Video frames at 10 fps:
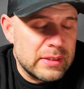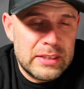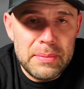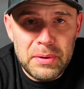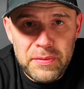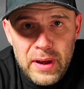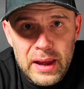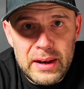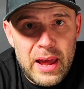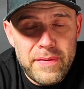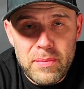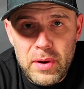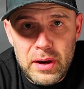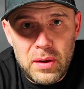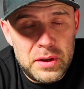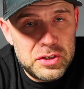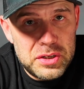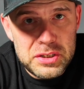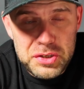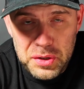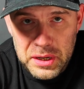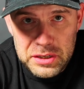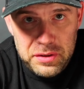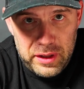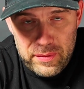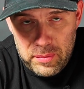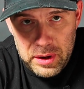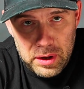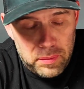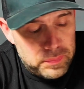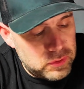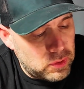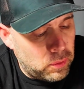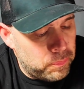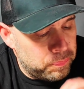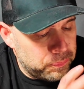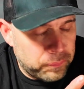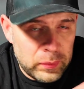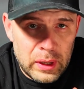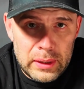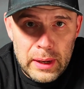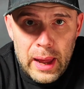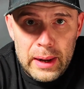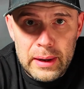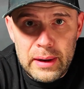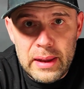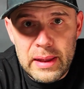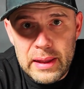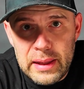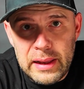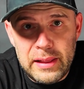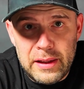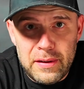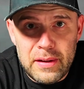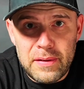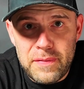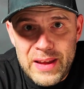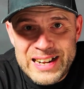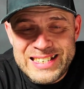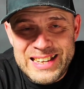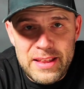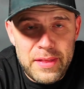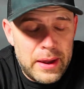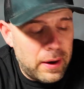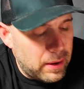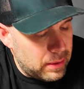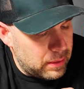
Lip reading: simplified FM radio is just tuning into the FM radio. So not anything fancy there.